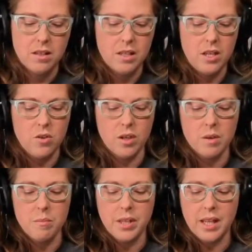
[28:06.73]
you could
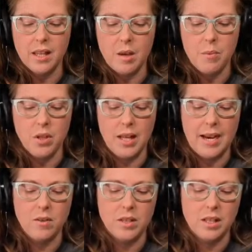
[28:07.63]
completely pull
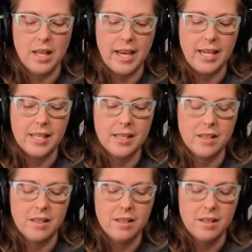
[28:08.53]
out the light
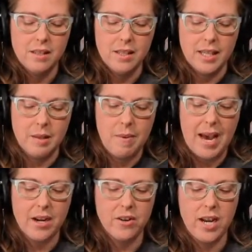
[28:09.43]
and the
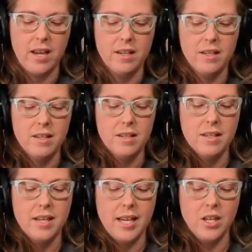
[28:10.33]
battery
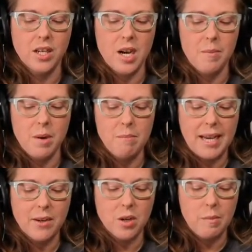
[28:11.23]
and hook up a
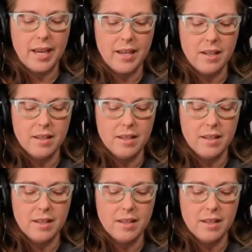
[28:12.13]
microbit